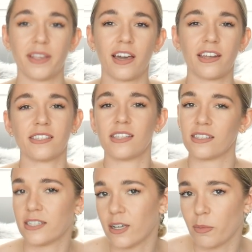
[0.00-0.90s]
It kind of
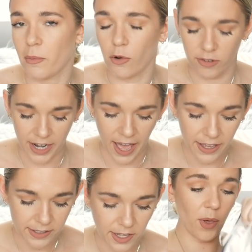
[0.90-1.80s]
sits a little bit more relaxed.